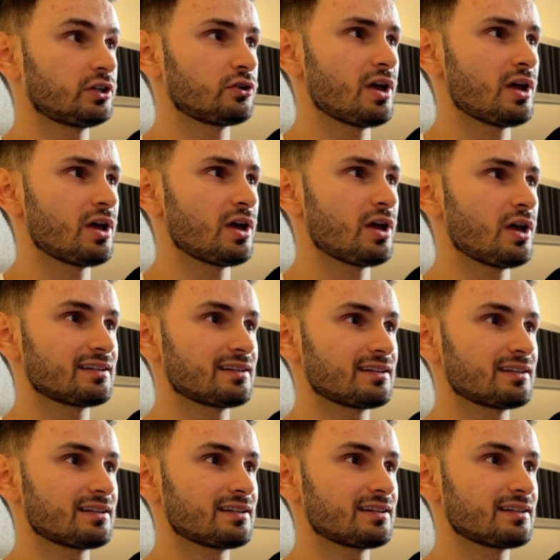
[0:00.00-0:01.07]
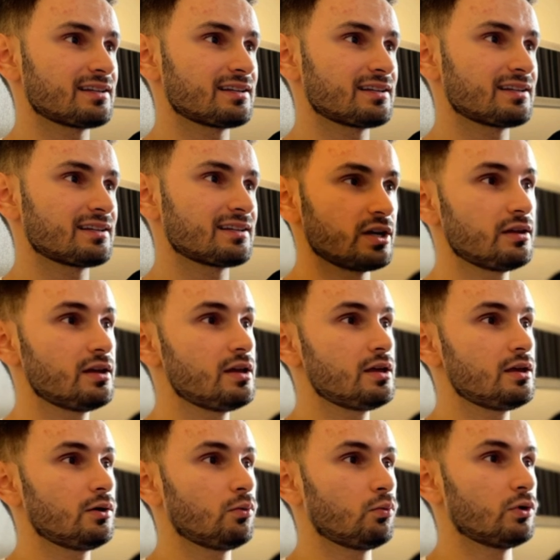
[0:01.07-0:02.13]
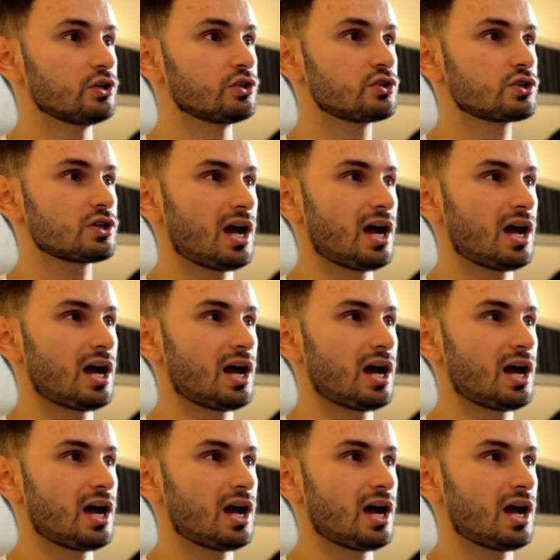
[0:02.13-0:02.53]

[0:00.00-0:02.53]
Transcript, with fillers: You have access to Portrait, which